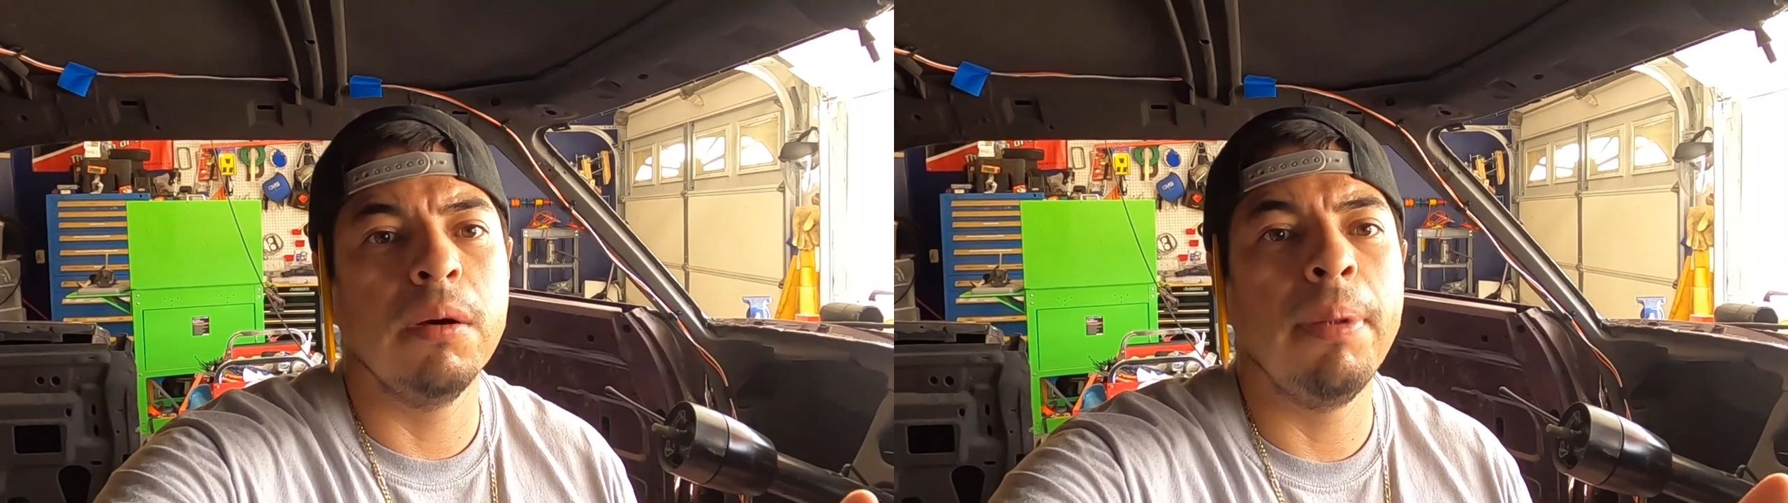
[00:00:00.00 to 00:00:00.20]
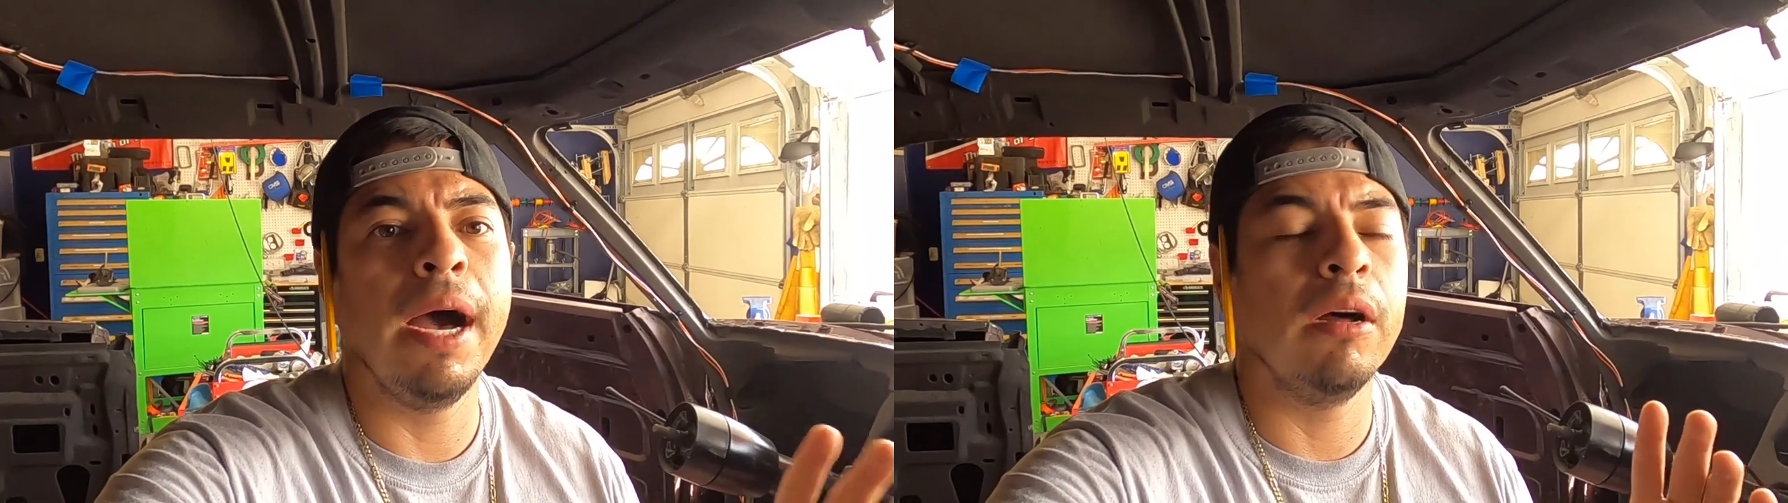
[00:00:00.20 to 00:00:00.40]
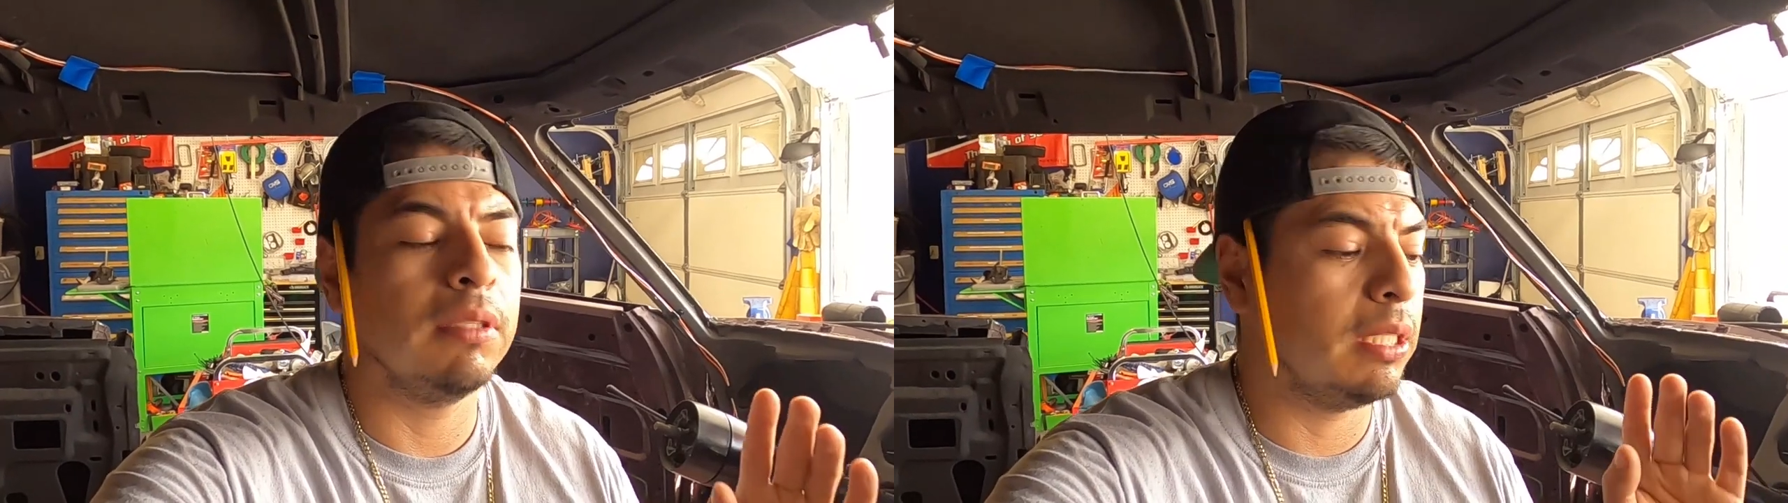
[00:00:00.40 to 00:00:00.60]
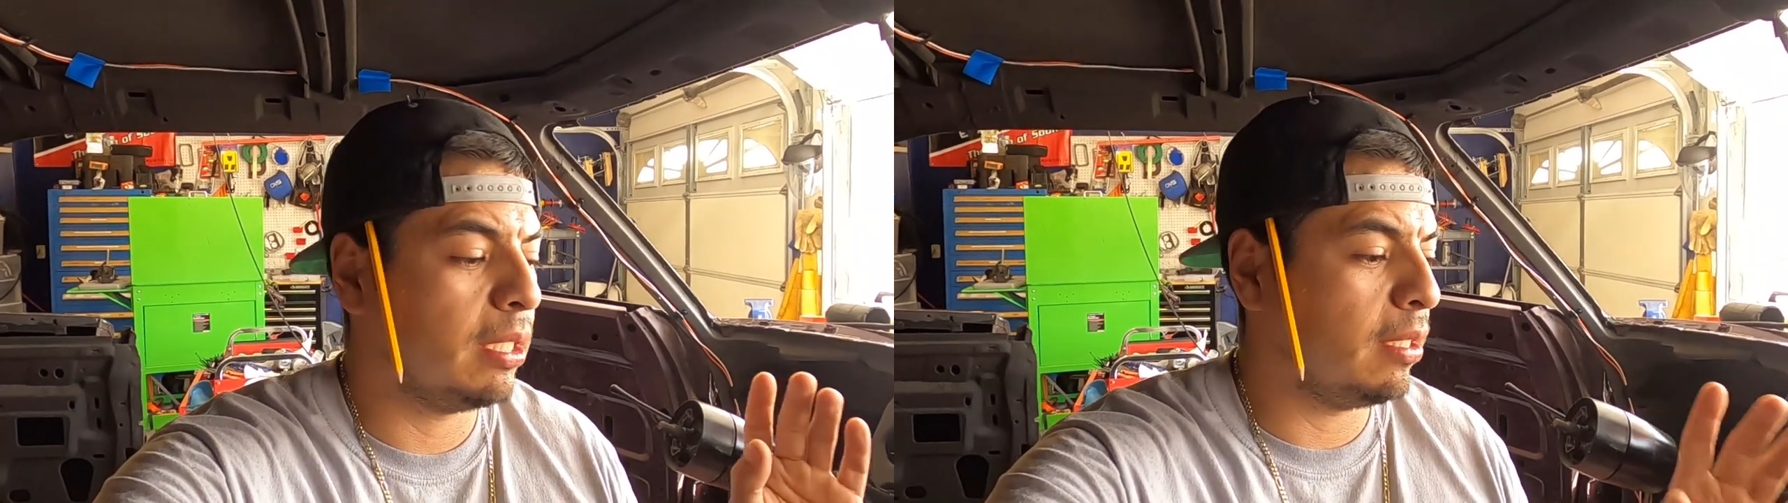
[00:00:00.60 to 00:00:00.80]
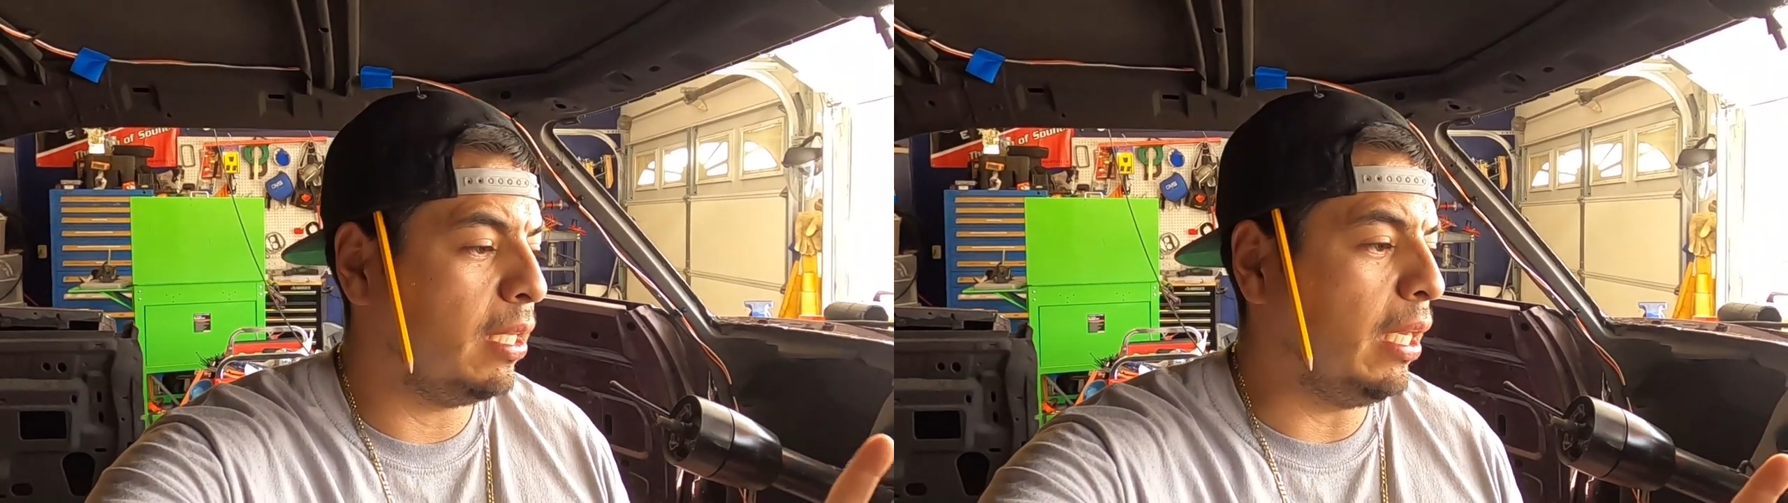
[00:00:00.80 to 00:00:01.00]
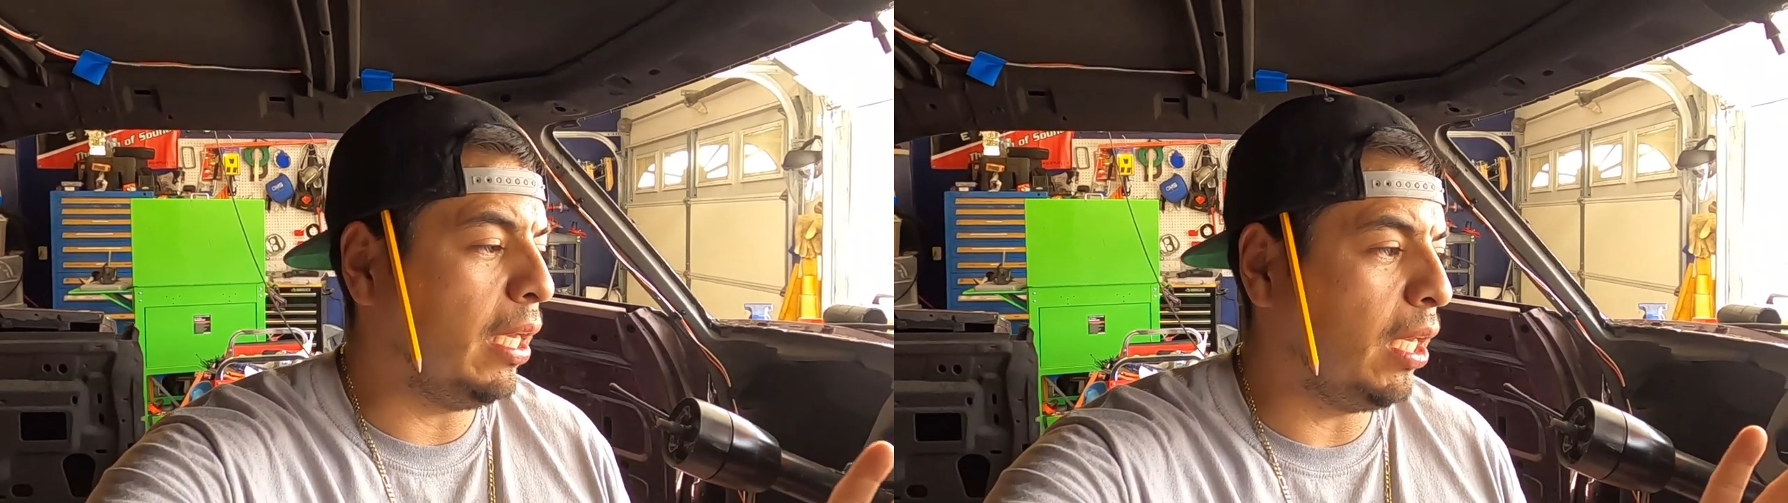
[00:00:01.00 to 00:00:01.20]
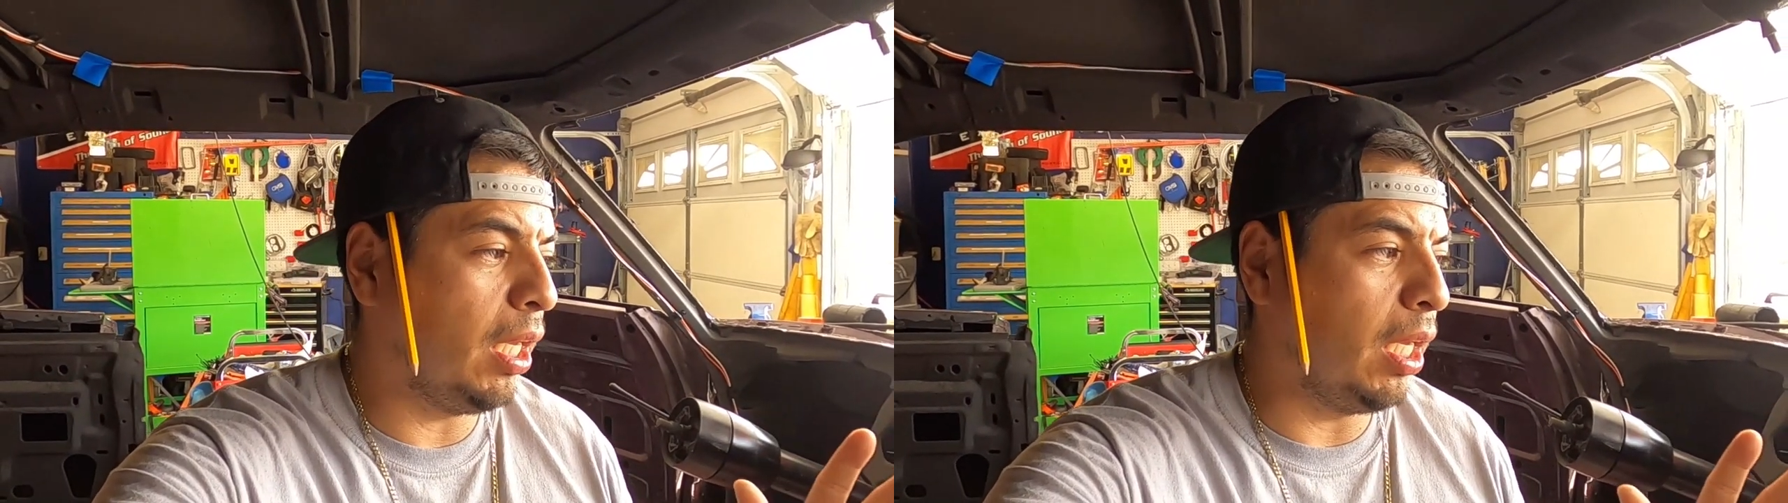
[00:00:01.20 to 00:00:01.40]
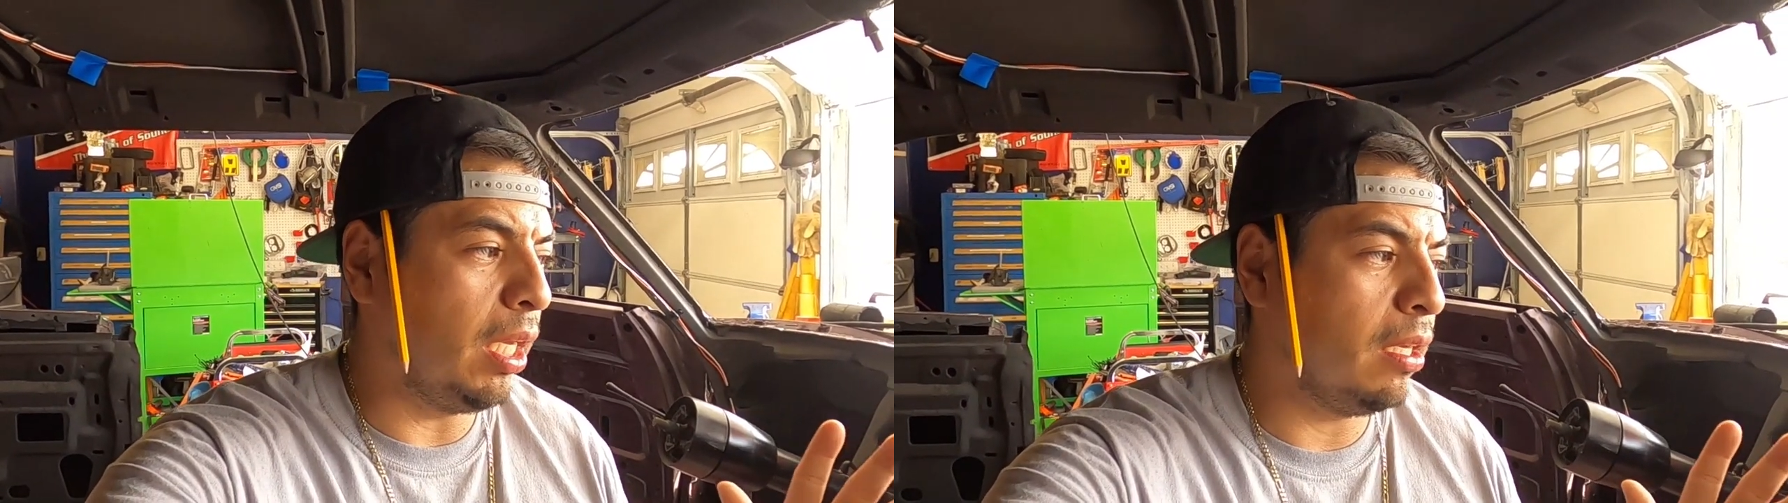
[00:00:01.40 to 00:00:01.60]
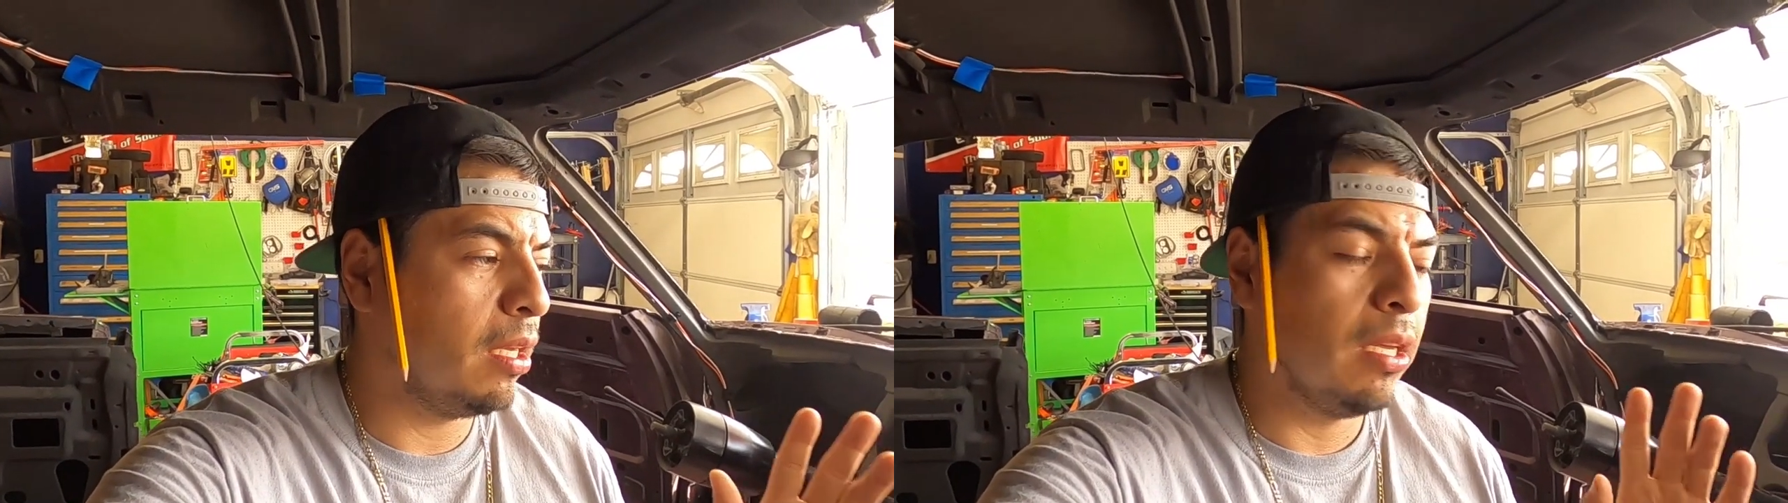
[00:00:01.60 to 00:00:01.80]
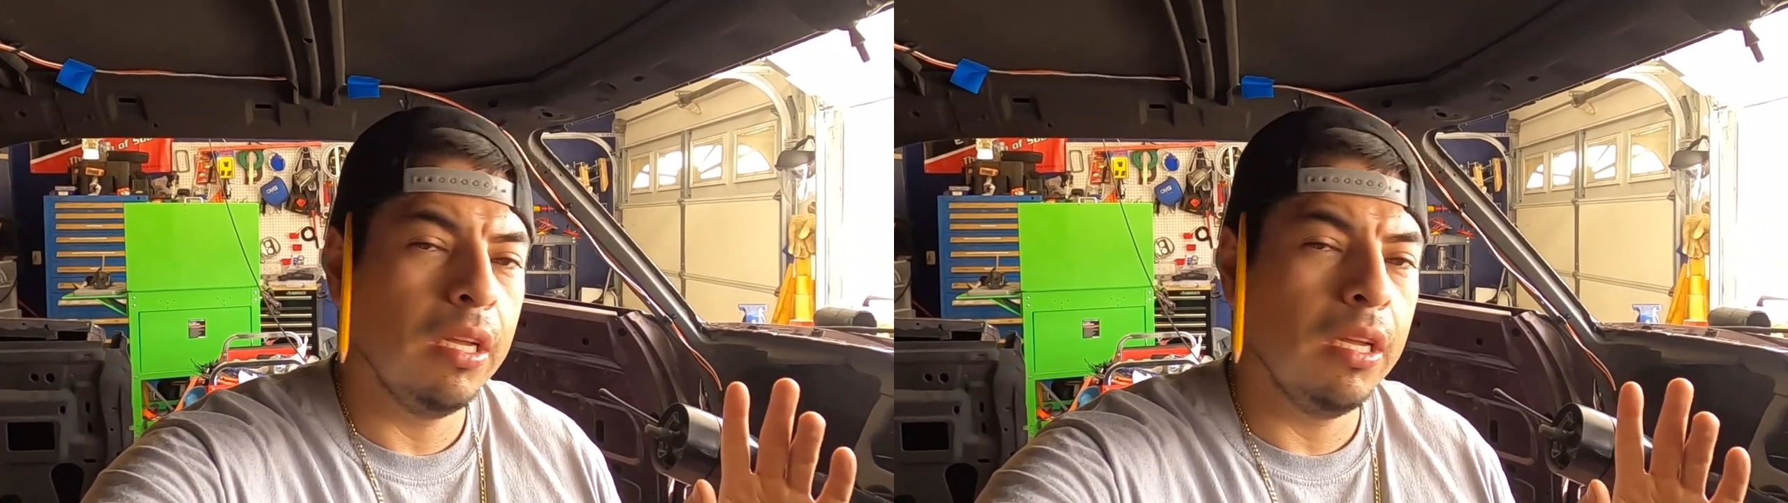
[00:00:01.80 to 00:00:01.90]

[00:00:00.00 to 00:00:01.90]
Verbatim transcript: about the